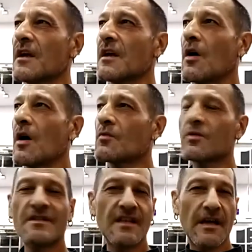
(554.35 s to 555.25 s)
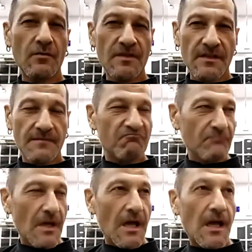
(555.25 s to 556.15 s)
i wouldn't say it was
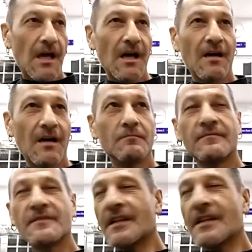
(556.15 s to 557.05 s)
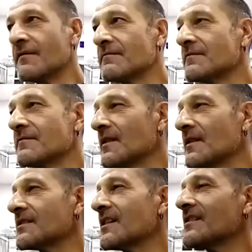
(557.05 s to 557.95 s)
um, you know
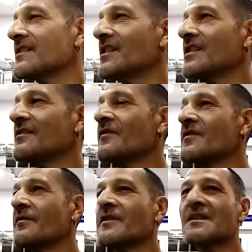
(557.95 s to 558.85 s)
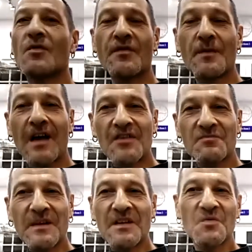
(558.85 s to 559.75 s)
visible from 100
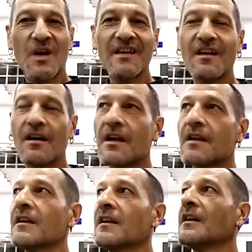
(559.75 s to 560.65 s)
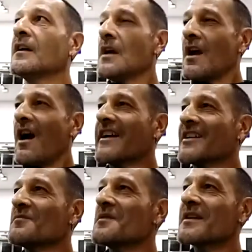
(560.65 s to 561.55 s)
meters away i I can
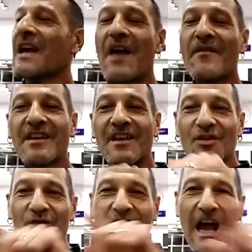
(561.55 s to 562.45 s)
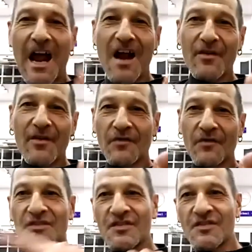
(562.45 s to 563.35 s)
remember carving a little car out of
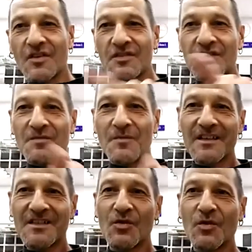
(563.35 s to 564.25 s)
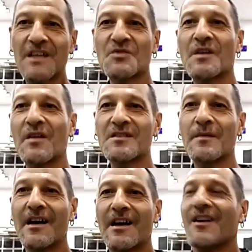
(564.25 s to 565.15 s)
luncheon sausage in my school lunch when I was about